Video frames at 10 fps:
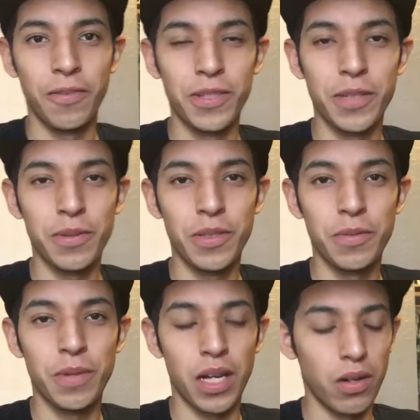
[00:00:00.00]
What's up
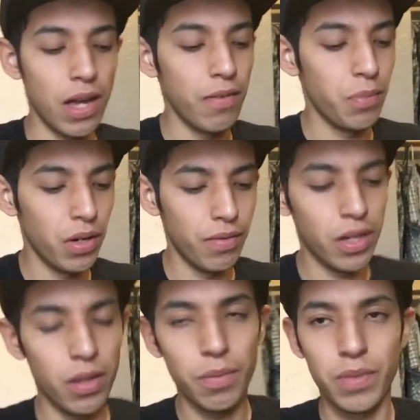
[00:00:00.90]
YouTube? I know I haven't put a
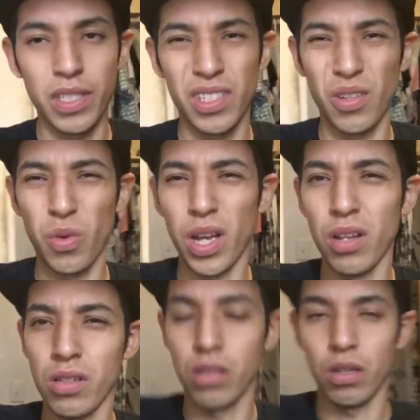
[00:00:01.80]
video up since a
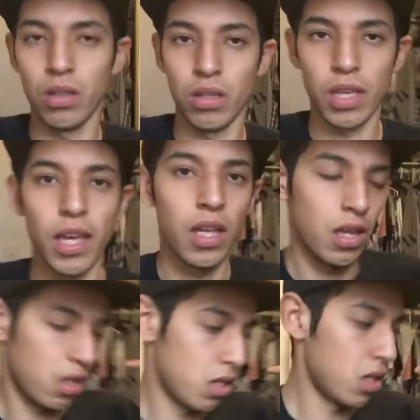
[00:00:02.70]
while, so yeah,
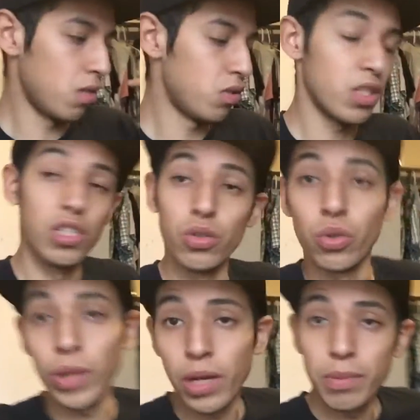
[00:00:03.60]
uh, just gonna do a
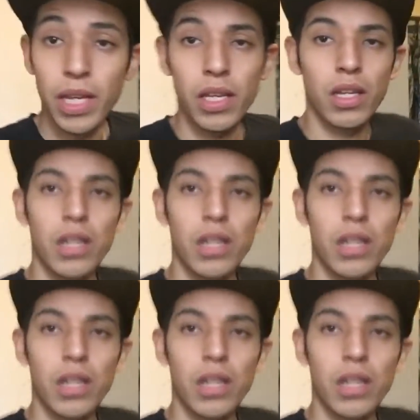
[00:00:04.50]
quick update.